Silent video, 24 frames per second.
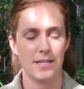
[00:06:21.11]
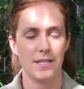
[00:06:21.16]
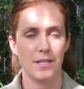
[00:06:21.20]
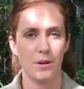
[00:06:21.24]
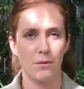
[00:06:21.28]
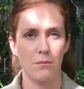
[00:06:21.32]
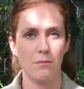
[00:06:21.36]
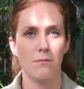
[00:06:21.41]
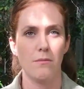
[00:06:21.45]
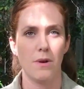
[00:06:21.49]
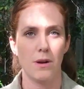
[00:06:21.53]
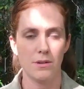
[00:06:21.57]

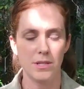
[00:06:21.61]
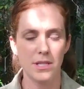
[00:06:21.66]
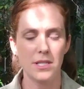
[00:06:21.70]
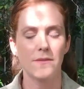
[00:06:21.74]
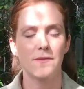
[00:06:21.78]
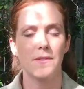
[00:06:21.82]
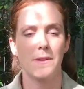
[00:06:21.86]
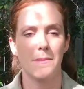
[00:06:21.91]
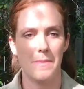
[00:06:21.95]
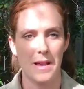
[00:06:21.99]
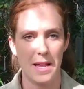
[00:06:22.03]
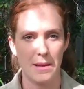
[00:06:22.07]
so most
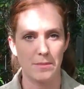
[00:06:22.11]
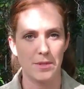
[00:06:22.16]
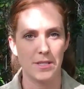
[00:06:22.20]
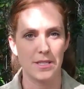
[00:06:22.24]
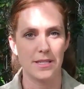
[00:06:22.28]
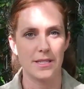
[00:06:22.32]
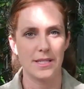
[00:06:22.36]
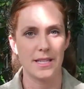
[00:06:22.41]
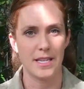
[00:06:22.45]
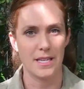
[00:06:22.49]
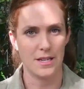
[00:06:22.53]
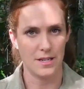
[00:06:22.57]
of the
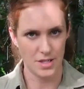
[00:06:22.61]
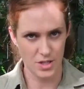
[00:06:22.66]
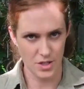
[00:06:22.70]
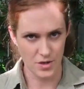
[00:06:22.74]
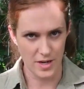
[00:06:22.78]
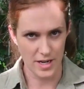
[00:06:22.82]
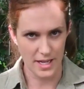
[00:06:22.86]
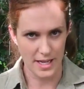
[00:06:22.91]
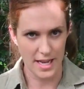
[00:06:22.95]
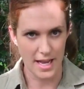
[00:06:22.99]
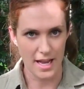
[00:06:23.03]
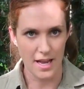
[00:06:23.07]
mammals in
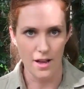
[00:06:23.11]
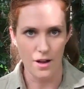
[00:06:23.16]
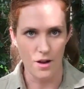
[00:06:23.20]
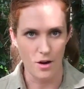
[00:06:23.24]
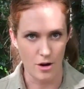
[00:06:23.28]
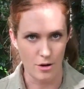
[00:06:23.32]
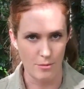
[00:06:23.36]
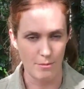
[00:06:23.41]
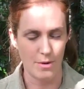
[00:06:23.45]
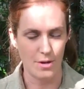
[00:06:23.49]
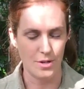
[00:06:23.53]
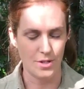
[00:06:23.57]
Australia
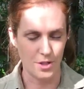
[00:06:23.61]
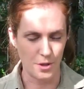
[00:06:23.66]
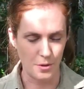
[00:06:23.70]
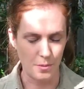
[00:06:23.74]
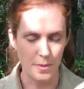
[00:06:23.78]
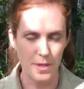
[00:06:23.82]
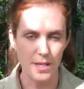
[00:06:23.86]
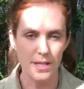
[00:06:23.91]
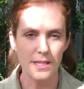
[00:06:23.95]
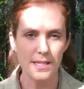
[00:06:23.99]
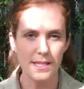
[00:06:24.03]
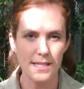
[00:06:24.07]
are
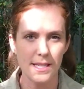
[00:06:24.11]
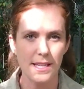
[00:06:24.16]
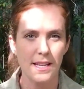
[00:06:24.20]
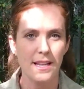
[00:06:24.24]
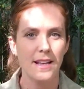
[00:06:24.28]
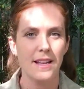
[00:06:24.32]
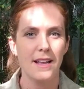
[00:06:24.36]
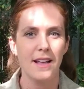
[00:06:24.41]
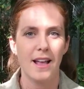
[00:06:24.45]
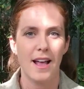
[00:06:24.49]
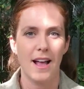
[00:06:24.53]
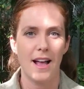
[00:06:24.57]
marsupials,
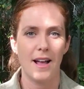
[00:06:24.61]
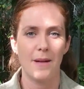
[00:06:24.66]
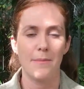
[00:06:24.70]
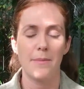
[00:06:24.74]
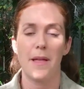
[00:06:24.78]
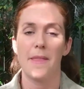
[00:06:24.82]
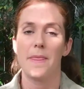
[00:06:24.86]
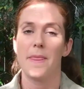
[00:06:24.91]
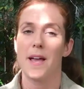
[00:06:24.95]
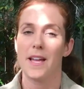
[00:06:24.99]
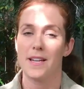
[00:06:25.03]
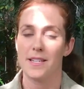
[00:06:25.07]

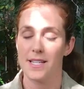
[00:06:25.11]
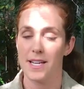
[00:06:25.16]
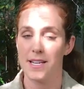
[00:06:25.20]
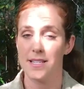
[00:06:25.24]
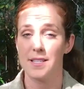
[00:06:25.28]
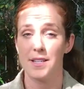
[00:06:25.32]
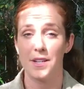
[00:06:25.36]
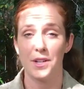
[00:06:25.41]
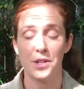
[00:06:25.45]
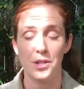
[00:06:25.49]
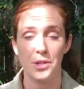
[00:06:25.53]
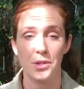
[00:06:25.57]
and that does
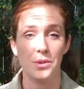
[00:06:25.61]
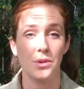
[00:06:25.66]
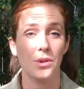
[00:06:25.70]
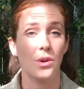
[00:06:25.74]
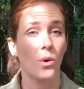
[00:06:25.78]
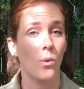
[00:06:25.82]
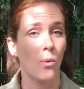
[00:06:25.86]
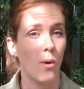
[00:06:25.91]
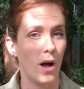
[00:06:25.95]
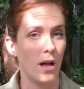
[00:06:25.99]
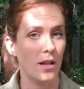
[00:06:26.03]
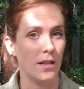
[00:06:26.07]
include
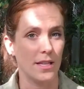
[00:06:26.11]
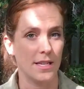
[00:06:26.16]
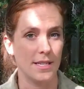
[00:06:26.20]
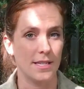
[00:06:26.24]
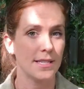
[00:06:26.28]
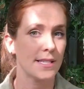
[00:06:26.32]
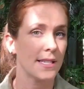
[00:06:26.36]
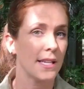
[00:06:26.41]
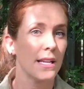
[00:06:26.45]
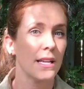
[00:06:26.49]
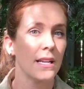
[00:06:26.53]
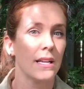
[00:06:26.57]

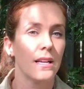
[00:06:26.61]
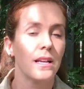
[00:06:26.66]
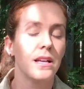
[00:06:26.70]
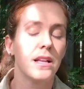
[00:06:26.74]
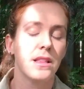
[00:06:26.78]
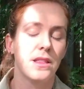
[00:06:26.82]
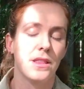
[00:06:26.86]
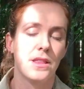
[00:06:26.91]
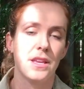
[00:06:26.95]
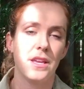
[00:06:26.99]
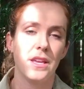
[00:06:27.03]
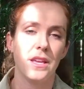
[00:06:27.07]
koalas.
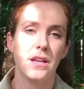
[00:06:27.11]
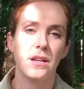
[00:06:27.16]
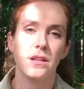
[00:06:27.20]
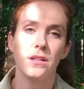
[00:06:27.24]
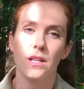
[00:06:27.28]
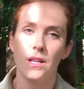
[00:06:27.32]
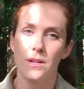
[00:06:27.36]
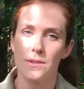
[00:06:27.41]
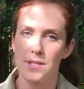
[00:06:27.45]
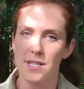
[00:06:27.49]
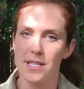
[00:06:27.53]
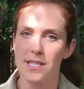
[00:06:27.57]
The
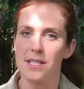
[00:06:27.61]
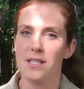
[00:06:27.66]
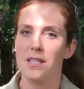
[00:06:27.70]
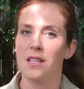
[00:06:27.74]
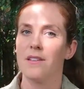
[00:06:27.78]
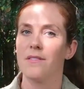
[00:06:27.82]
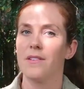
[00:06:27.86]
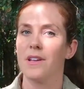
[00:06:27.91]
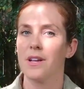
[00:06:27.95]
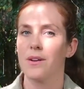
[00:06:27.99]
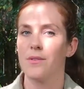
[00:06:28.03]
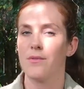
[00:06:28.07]
closest
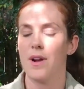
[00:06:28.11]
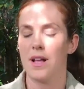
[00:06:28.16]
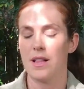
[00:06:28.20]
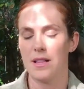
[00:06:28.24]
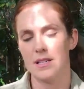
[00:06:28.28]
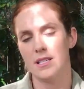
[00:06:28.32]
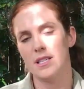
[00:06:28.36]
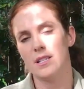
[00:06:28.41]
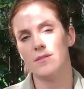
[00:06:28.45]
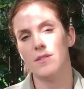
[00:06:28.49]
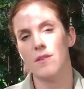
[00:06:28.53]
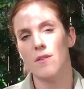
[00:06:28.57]
living
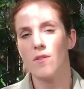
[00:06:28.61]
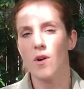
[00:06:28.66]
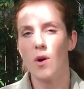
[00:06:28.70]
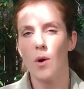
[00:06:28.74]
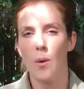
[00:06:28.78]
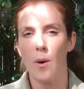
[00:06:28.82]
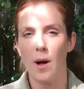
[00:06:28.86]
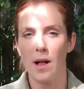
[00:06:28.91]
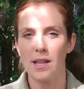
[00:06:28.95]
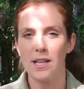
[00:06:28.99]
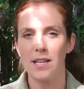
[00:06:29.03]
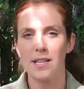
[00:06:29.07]
relative of
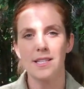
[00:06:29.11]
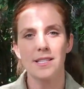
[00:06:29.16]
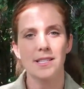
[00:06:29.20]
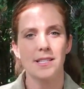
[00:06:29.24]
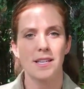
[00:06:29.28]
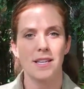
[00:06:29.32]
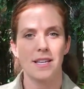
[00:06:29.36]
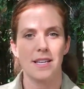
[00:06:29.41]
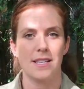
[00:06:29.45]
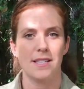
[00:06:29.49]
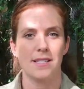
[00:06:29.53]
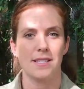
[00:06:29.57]
koalas
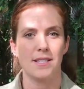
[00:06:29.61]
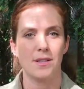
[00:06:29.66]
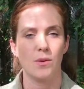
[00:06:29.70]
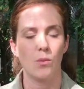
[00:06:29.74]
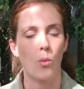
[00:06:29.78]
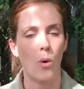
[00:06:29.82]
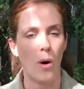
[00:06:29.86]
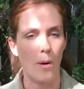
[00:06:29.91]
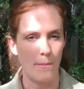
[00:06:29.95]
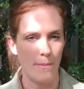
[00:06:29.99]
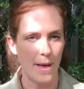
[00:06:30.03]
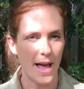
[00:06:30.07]
is the
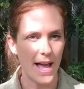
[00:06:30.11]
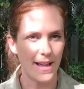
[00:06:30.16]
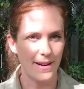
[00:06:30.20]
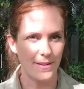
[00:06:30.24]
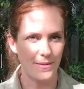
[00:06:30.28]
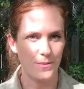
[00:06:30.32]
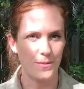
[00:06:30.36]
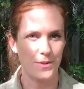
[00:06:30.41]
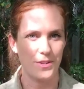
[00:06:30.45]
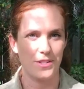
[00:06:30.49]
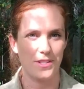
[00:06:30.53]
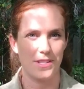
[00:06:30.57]
wombat,
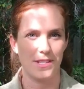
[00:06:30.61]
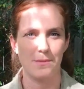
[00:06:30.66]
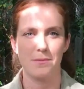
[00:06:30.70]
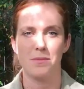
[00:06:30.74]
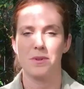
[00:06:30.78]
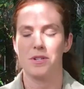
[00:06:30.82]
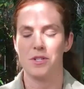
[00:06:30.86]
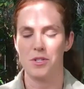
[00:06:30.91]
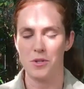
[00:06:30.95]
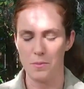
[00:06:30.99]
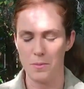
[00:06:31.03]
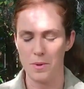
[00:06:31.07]
which is a
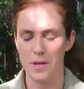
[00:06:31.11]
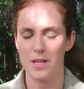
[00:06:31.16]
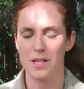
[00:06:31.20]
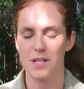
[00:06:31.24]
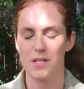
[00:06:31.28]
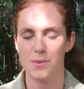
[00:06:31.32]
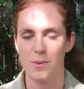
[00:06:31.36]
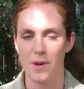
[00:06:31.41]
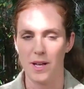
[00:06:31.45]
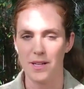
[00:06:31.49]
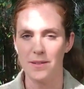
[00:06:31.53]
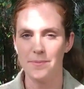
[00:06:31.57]
marsupial
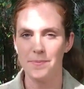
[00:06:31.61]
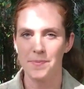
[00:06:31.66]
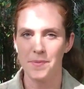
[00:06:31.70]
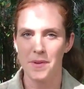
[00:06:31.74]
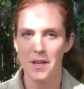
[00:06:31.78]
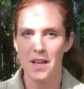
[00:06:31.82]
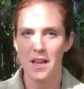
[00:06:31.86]
as well.